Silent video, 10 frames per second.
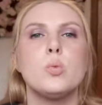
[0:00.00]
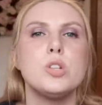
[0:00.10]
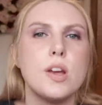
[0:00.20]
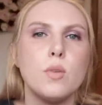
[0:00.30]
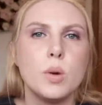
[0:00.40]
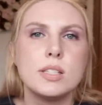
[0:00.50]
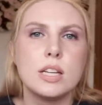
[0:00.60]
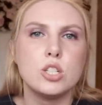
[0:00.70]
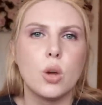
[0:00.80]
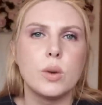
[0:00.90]
Whichever ones
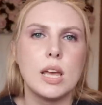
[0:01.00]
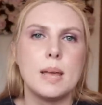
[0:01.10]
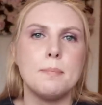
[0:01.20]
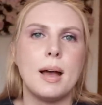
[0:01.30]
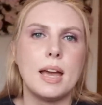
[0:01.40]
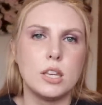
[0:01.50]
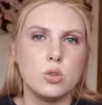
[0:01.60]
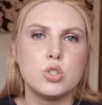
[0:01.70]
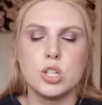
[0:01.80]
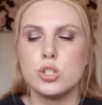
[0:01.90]
I don't hit my
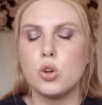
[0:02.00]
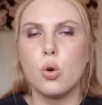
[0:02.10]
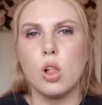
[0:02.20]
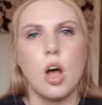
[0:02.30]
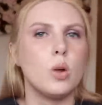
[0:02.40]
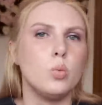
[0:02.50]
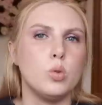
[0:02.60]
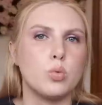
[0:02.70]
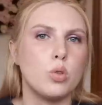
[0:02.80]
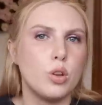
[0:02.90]
usage goal on
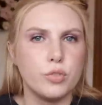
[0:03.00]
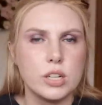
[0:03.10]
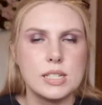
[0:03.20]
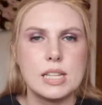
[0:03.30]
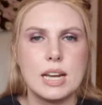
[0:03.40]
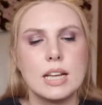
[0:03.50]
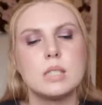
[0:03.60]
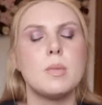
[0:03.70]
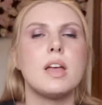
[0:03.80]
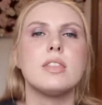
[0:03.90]
will roll over into the
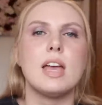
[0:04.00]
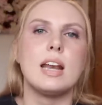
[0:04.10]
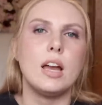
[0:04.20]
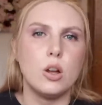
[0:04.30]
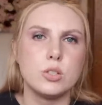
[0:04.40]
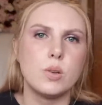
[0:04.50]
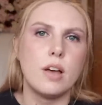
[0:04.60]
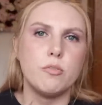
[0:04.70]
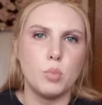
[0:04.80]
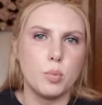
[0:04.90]
next month, and I also
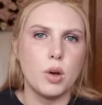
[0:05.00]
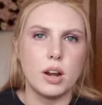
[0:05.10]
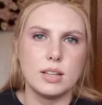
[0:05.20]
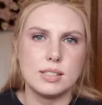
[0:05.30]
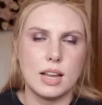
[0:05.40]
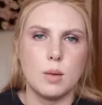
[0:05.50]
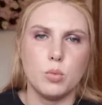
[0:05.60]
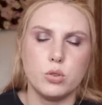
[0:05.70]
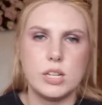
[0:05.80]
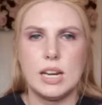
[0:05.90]
have more products that I'm
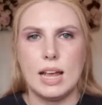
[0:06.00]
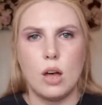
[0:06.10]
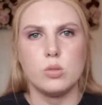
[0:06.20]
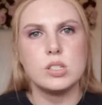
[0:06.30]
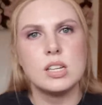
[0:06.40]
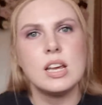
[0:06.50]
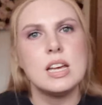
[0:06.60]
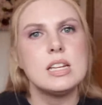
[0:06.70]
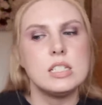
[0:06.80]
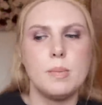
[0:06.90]
rotating out
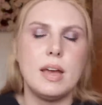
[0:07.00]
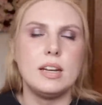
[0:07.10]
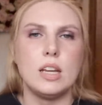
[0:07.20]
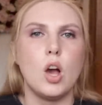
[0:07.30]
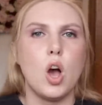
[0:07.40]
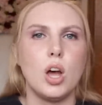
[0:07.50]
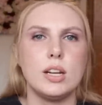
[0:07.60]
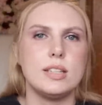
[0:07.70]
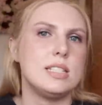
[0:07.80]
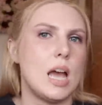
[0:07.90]
depending
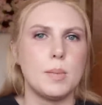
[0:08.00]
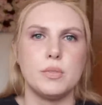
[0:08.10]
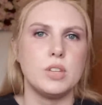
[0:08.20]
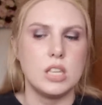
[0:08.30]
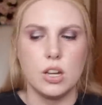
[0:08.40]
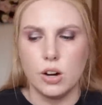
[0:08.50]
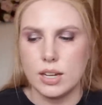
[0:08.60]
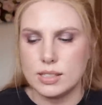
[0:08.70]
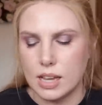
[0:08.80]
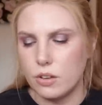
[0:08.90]
on the time of the year,
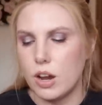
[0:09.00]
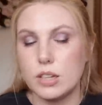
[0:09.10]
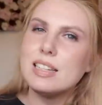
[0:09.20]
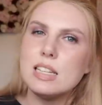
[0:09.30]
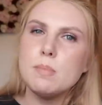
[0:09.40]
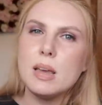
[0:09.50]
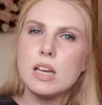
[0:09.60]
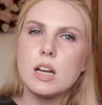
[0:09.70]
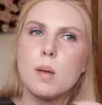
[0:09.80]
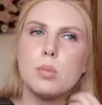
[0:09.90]
etc. I did make
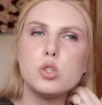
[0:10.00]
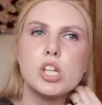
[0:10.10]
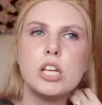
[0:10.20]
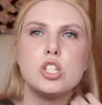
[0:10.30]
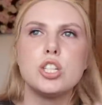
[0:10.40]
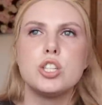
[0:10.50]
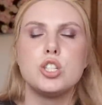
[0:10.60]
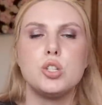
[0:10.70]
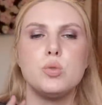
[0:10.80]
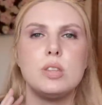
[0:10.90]
a couple changes
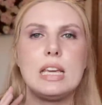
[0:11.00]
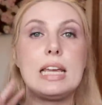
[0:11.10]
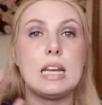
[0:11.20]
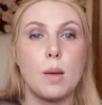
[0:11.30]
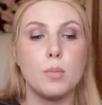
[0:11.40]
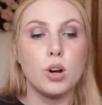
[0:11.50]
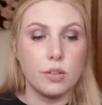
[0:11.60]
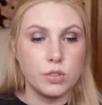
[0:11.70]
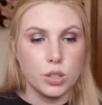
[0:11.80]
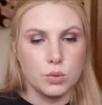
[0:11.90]
to the number
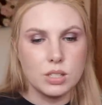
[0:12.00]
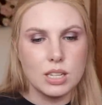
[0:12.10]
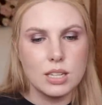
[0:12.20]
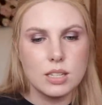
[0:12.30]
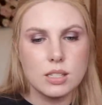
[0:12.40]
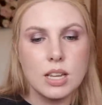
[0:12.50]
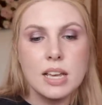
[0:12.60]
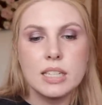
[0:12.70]
of uses,